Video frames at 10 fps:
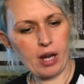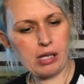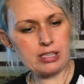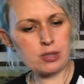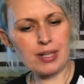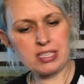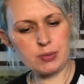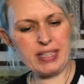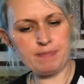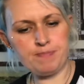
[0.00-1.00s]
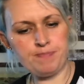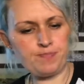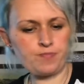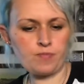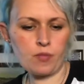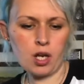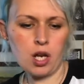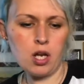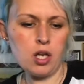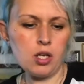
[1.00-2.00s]
it's quite sweet,
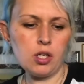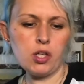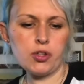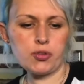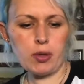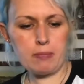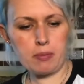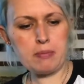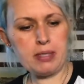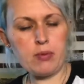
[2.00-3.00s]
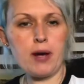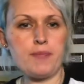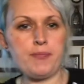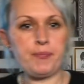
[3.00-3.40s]
so I probably won't.